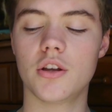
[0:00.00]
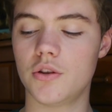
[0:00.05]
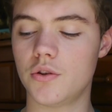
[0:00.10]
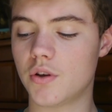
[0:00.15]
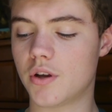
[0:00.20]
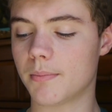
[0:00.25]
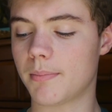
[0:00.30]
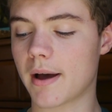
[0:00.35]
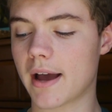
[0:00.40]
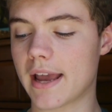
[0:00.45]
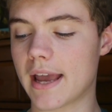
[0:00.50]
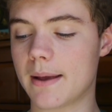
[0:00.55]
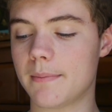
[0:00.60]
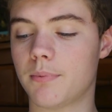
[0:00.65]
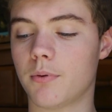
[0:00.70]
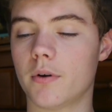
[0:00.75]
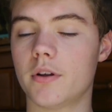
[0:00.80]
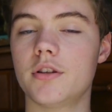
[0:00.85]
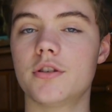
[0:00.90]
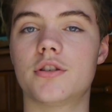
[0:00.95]
You could buy a
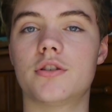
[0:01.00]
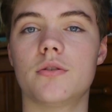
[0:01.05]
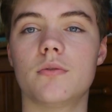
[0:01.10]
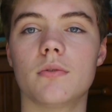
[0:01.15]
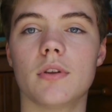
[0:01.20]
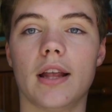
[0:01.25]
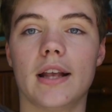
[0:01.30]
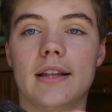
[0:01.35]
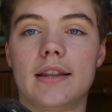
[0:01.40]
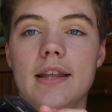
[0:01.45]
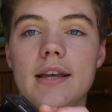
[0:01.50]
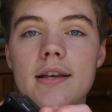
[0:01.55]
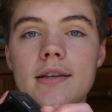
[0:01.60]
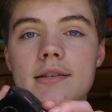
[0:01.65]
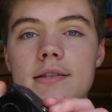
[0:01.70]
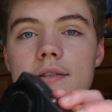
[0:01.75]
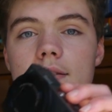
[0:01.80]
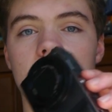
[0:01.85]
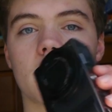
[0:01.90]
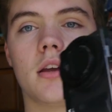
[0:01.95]
point and shoot like
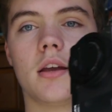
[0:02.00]
this.